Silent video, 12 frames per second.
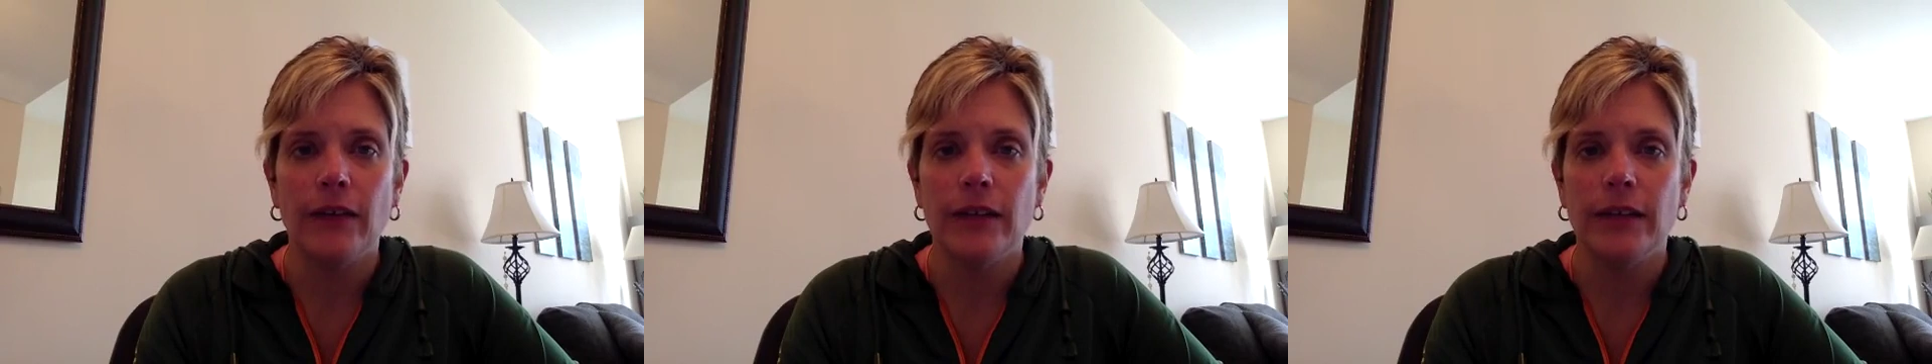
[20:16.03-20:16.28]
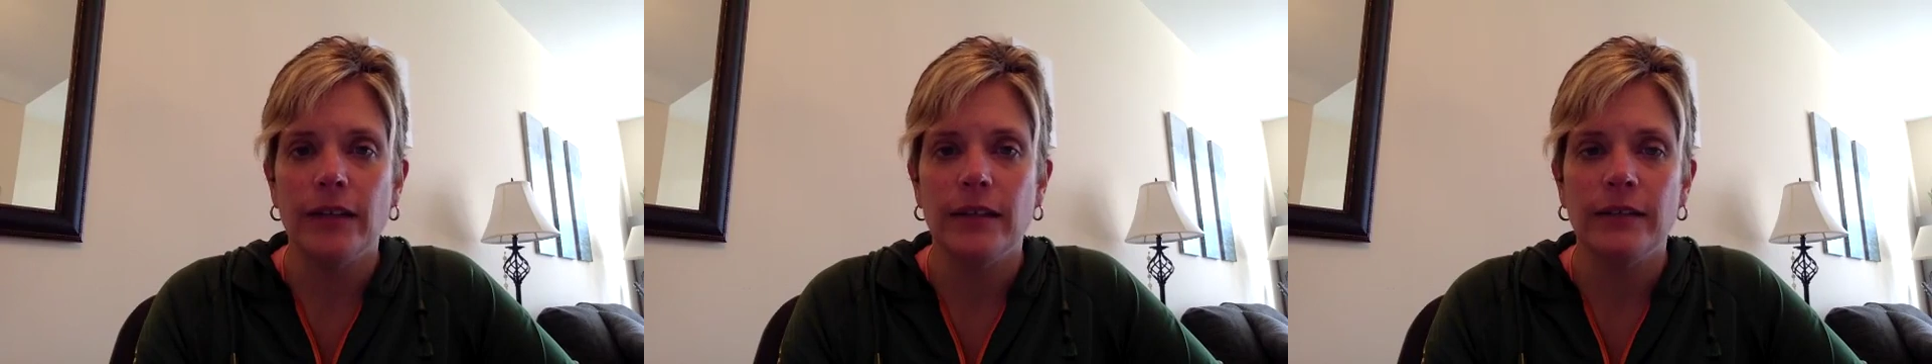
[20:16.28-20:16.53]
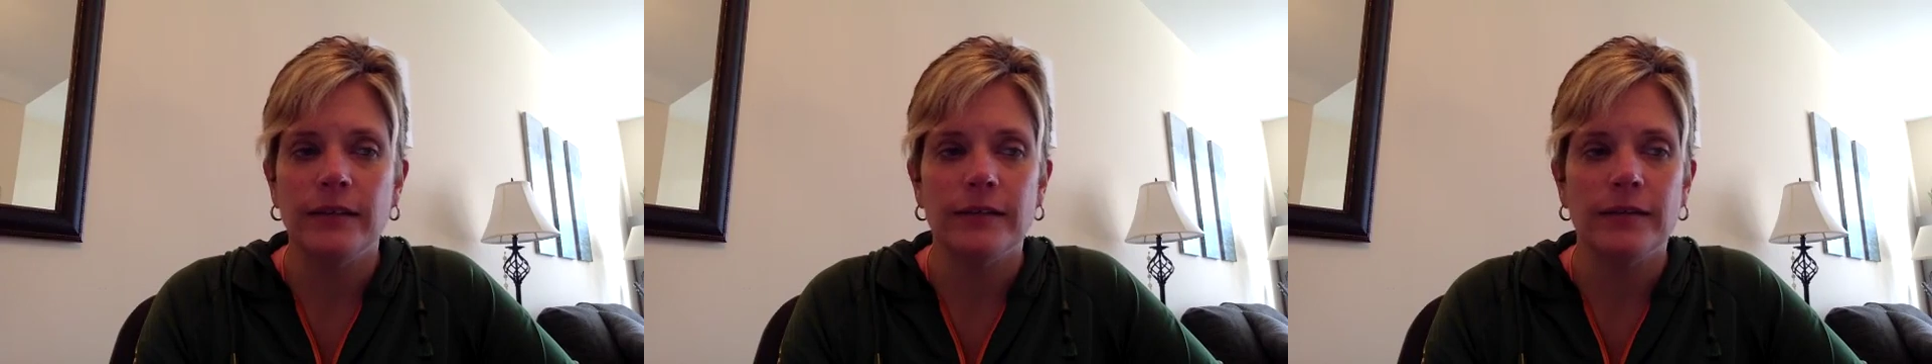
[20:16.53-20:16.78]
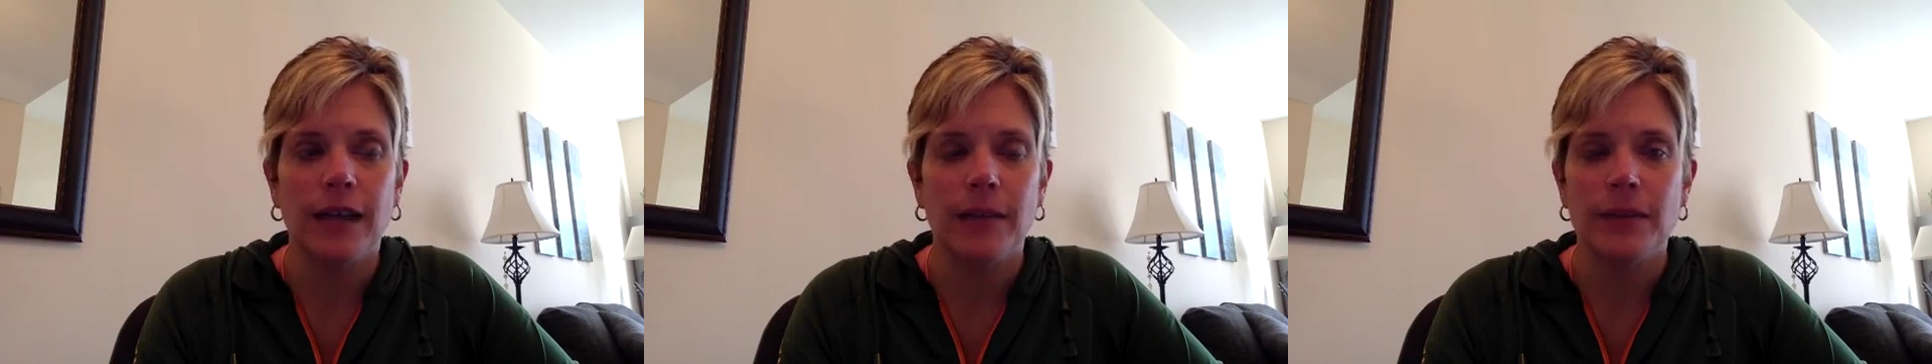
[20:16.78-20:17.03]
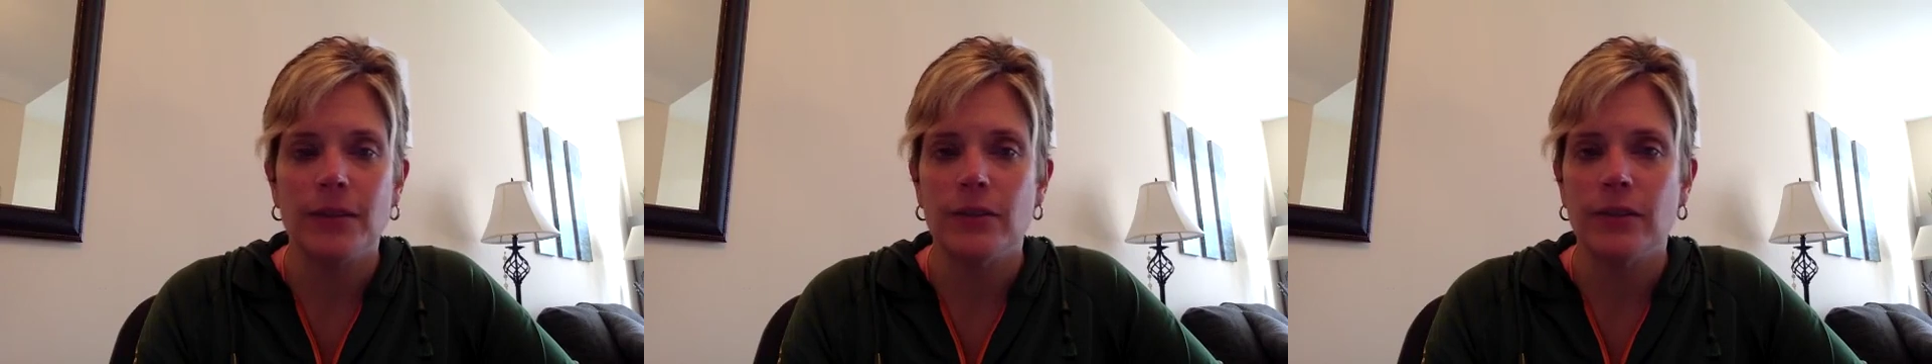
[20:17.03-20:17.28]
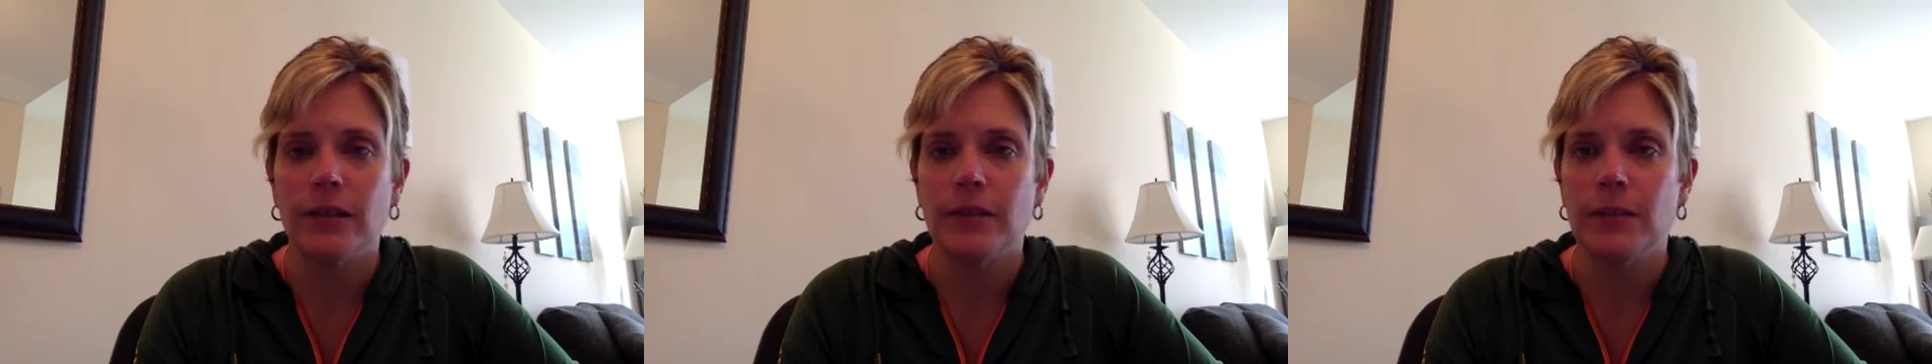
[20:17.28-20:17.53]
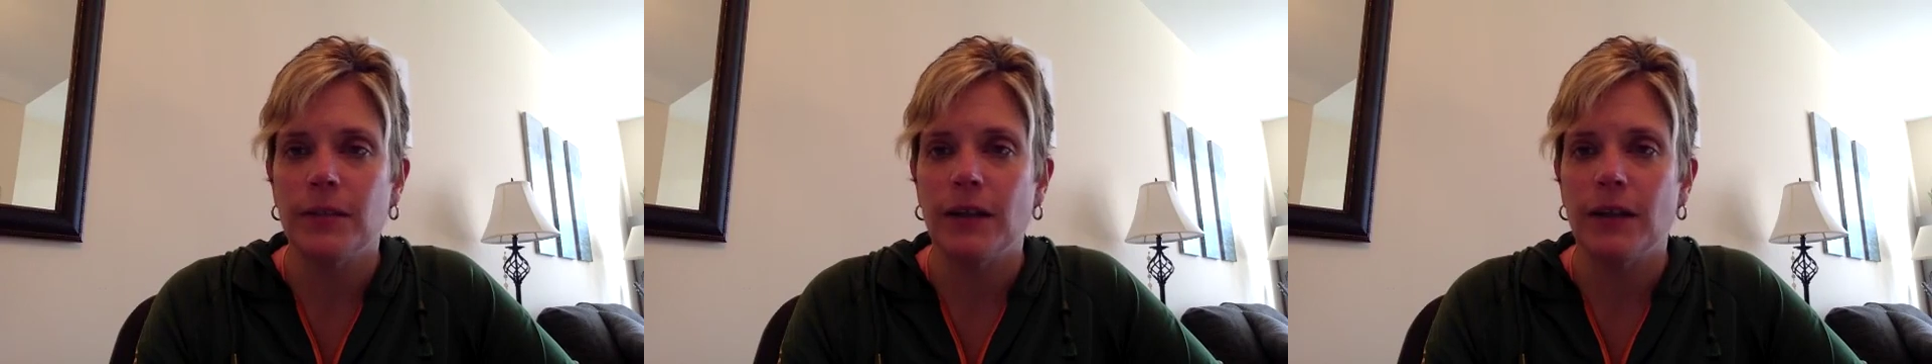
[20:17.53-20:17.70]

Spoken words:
any topics you'd like me